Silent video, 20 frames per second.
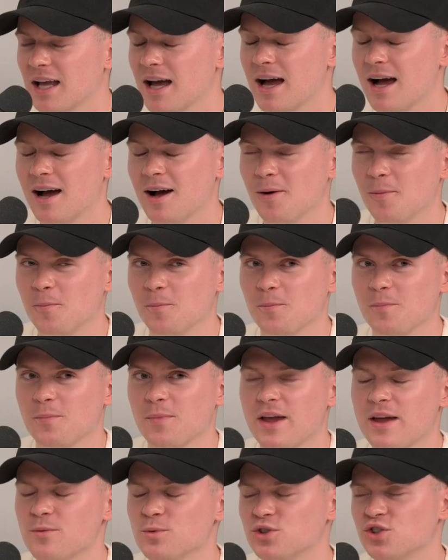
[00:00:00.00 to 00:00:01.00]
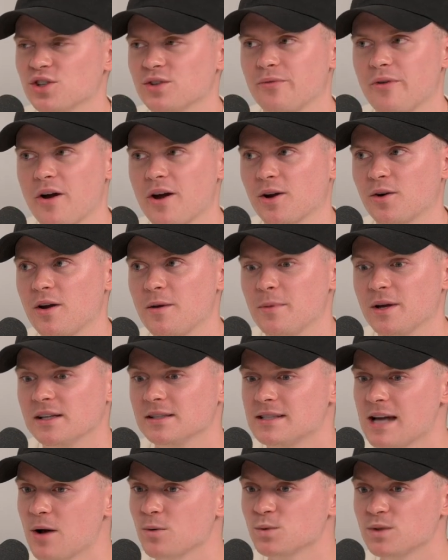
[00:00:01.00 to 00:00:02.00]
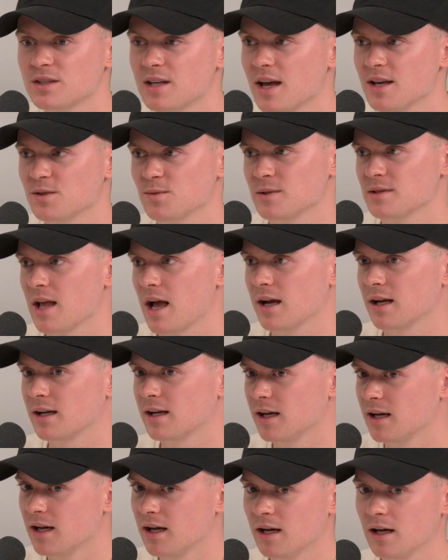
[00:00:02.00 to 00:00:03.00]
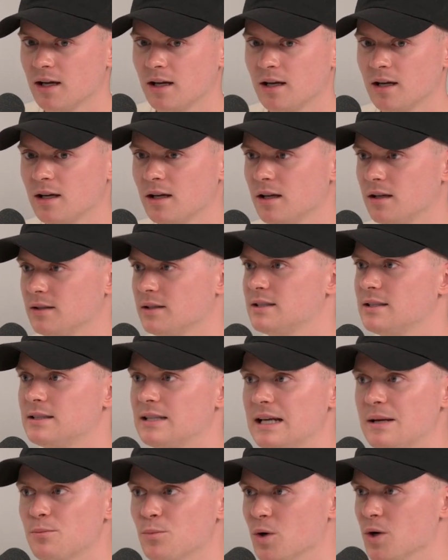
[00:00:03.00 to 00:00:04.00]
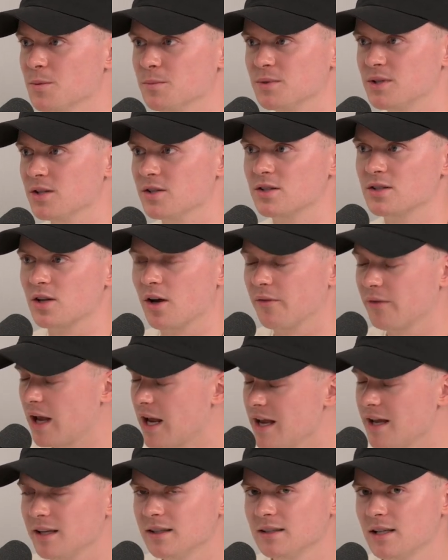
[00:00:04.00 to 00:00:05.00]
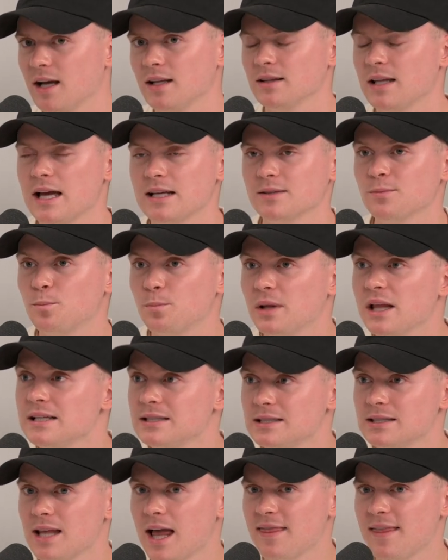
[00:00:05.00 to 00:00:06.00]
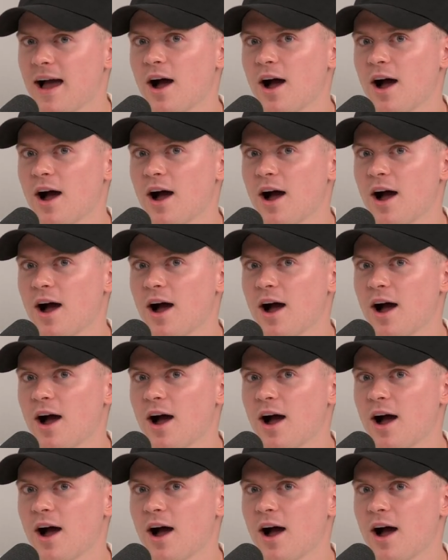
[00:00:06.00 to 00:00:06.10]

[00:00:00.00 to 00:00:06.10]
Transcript: Um, it was just very creepy. And downstairs was like steam rooms and stuff. It like places like